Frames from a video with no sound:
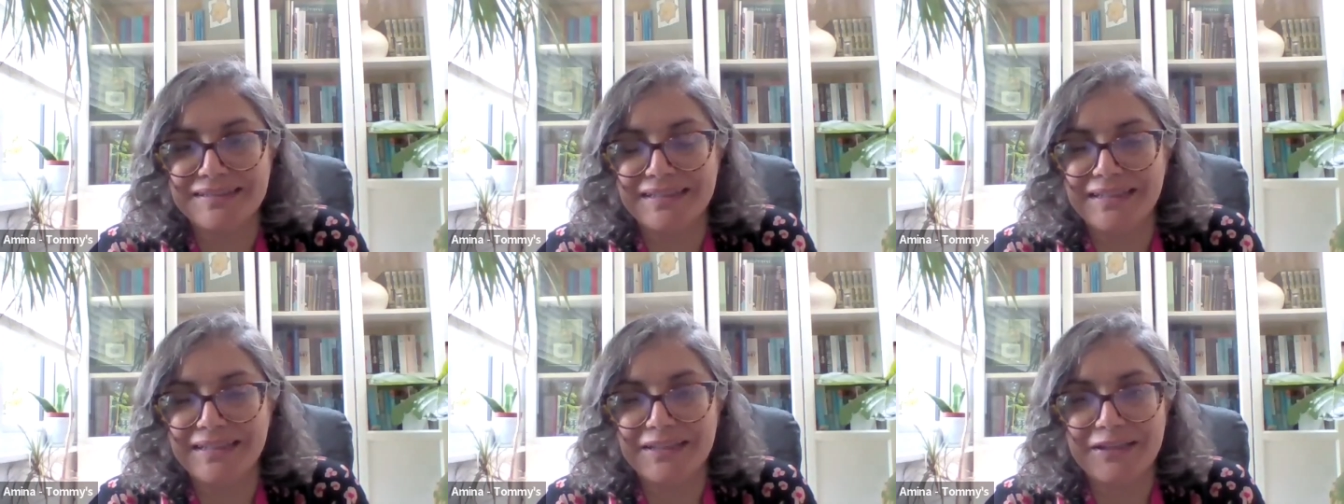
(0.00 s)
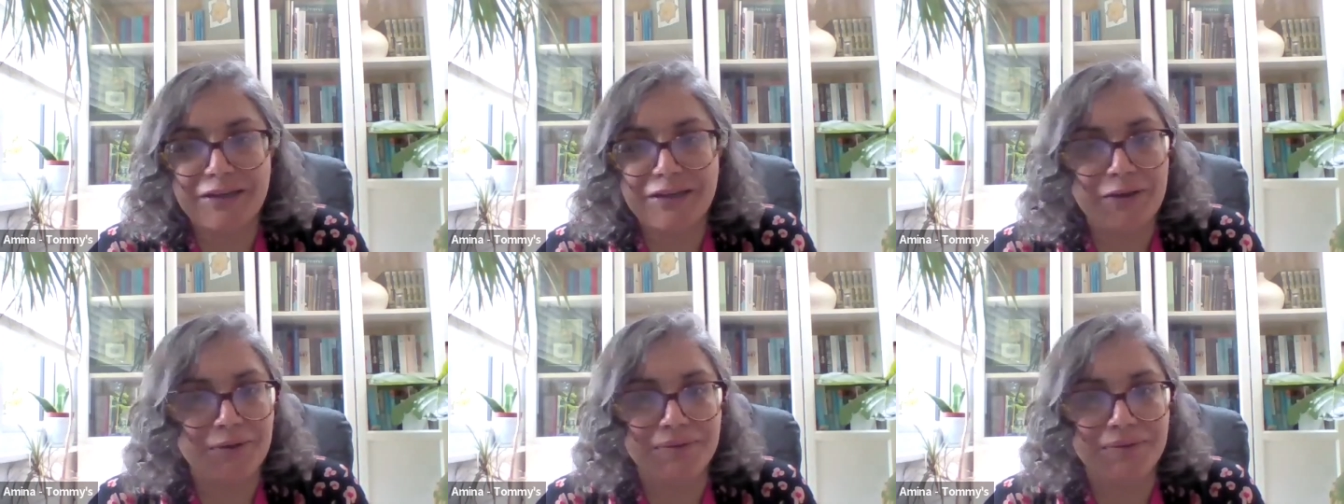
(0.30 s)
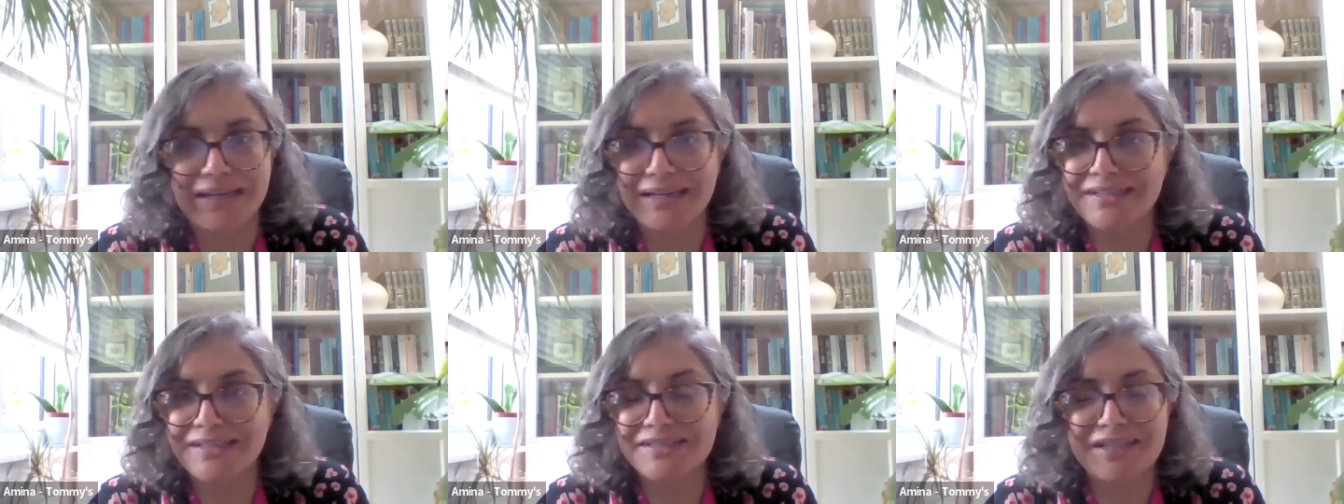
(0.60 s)
you know,
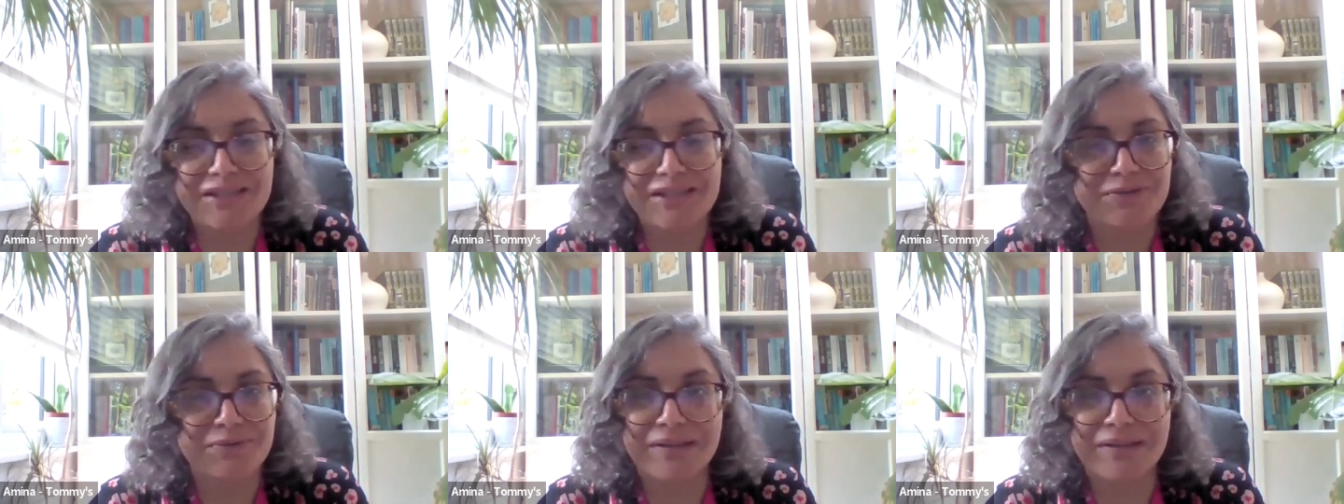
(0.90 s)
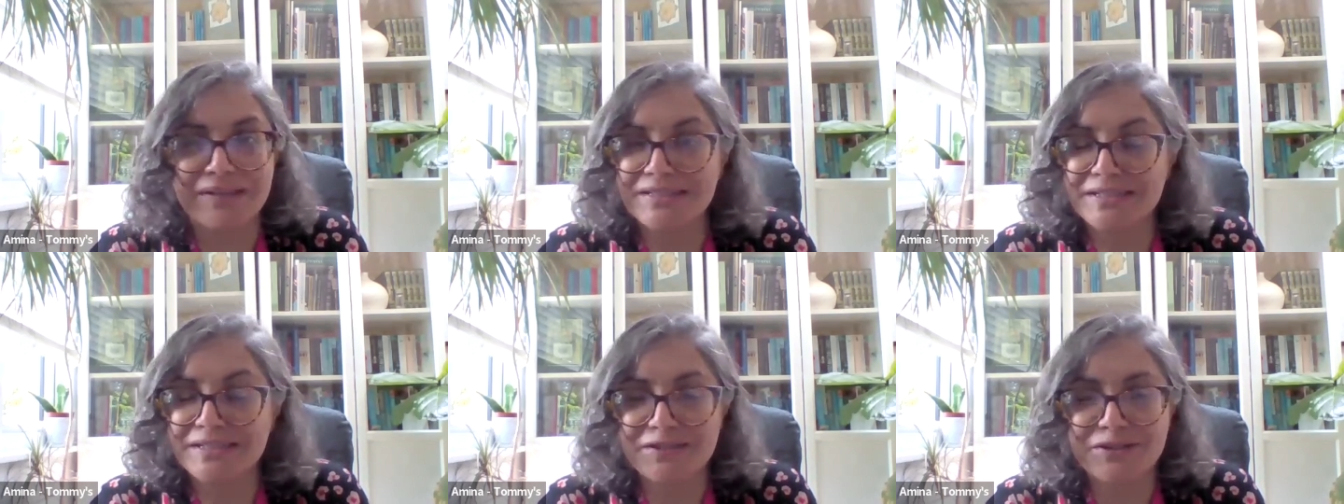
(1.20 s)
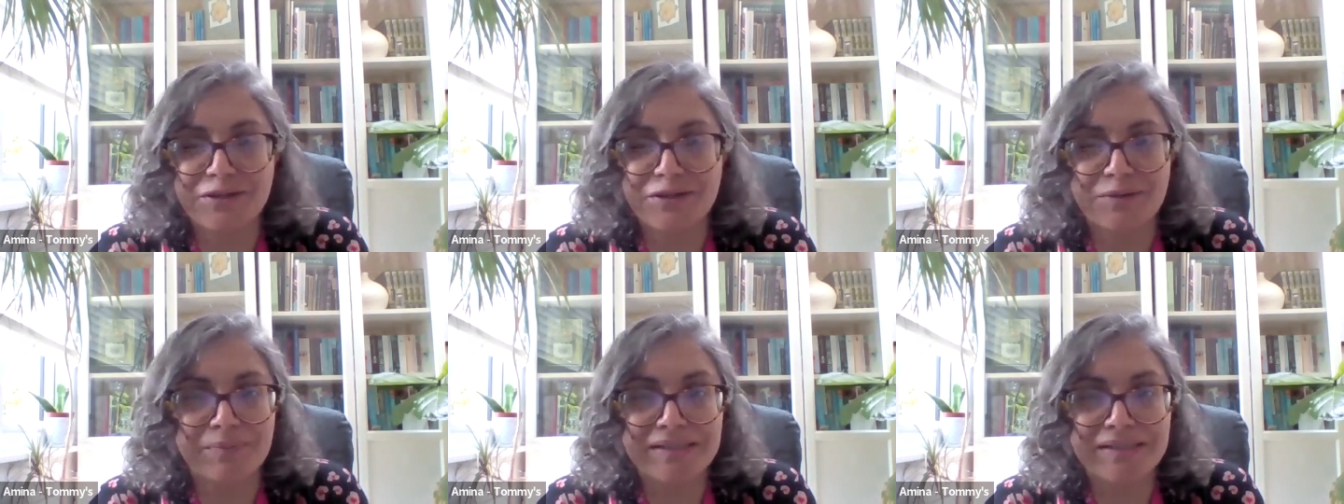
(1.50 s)
get in touch with us at
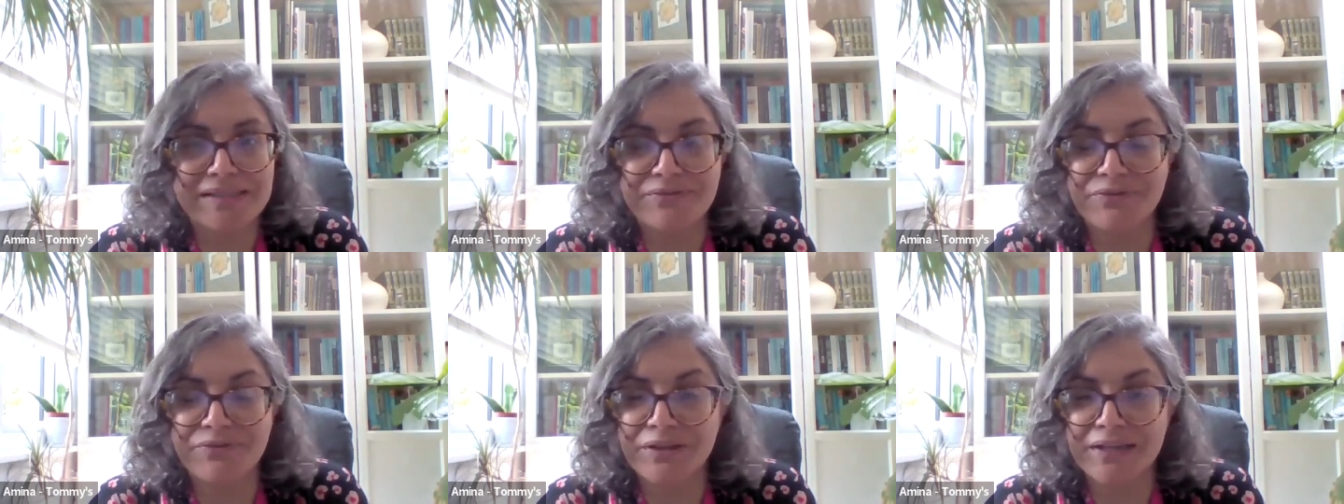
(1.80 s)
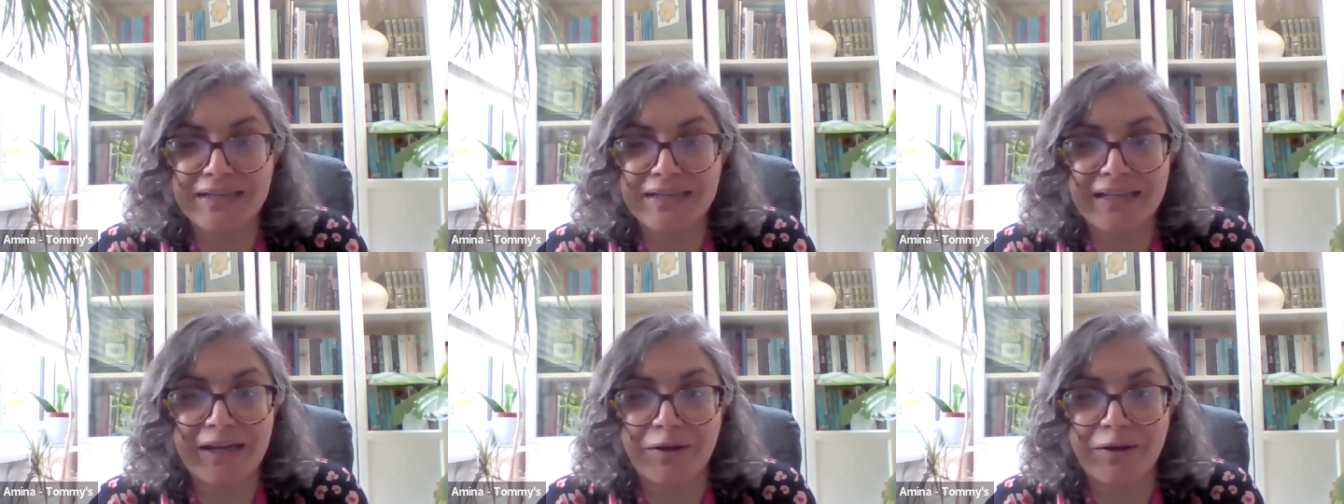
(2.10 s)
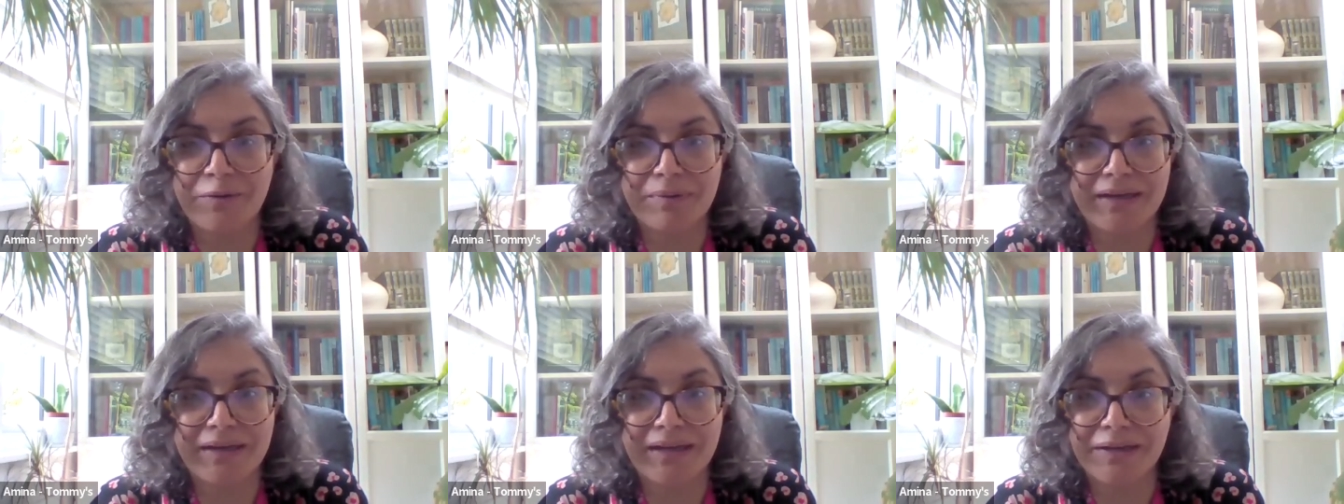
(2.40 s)
Tommy's if we can
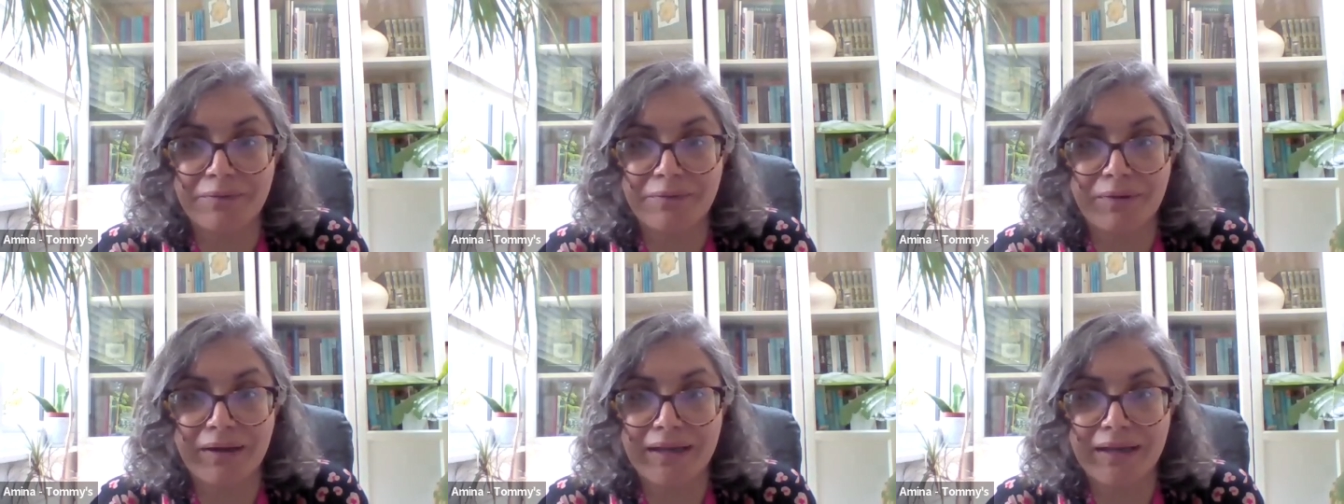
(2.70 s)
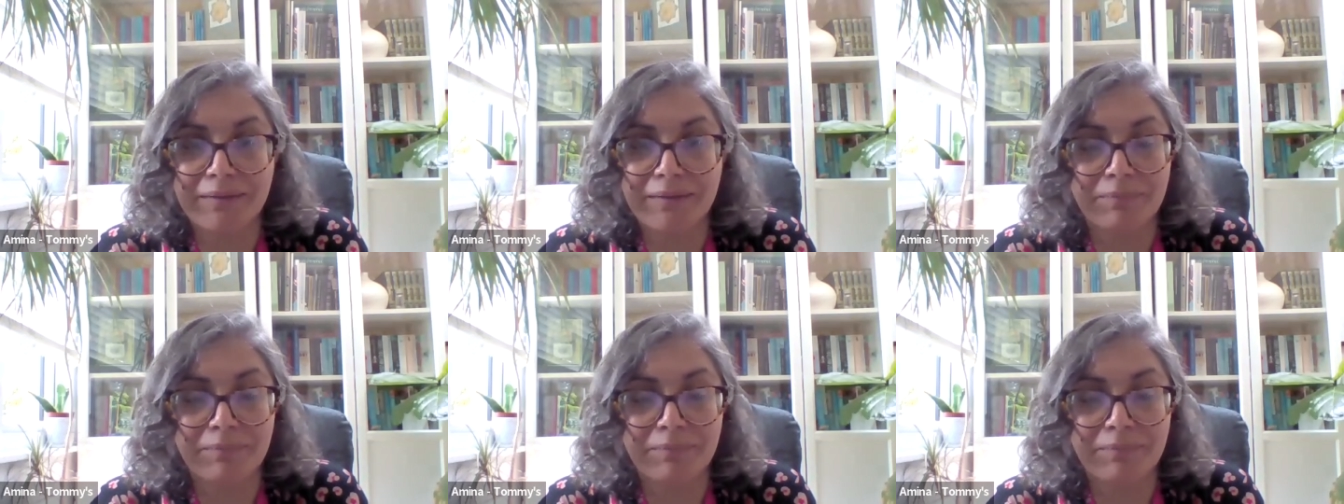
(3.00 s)
help in any way.